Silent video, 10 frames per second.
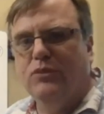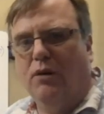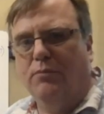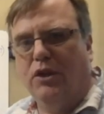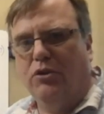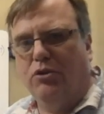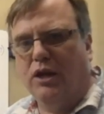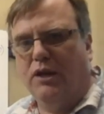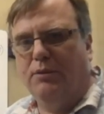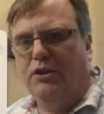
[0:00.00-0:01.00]
that you're going to
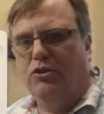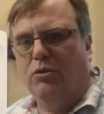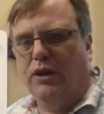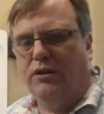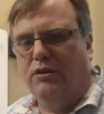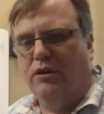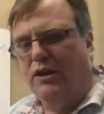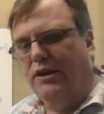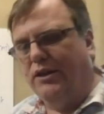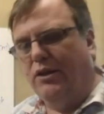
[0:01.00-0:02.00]
be doing
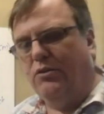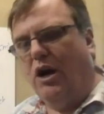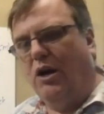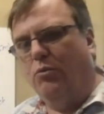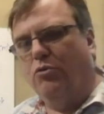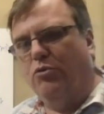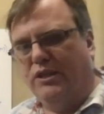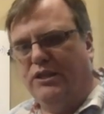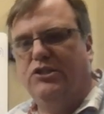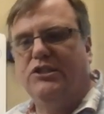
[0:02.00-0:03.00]
that I will release
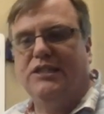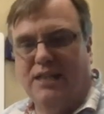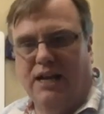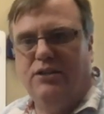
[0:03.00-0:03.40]
tonight.